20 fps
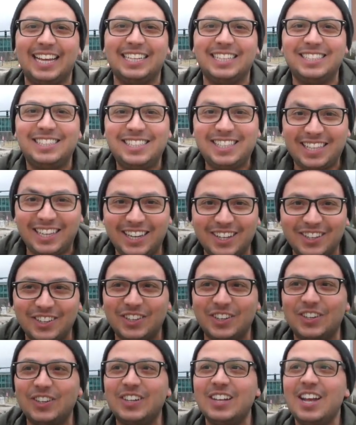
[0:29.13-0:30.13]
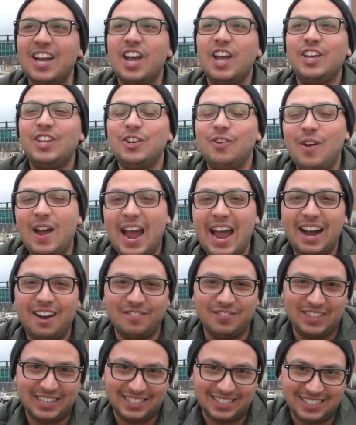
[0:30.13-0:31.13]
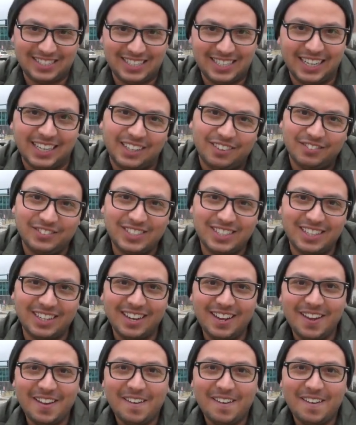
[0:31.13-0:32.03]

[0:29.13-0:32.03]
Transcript: until you have this gift,